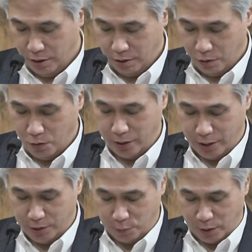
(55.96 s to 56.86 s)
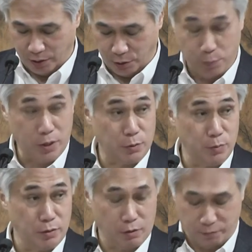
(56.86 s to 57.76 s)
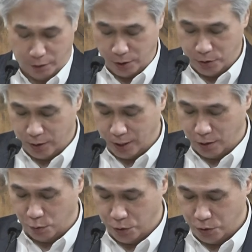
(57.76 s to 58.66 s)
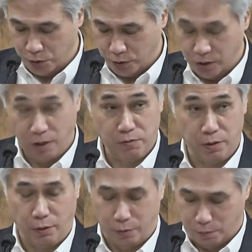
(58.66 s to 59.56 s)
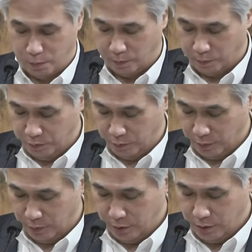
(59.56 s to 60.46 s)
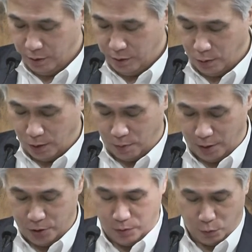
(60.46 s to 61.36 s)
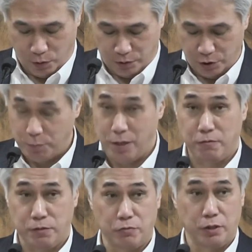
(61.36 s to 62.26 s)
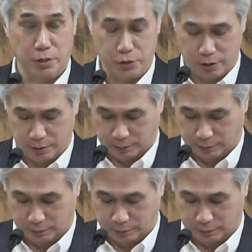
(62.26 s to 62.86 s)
organized by the Department of Asian Languages, EFLU, in collaboration with the Japan Foundation.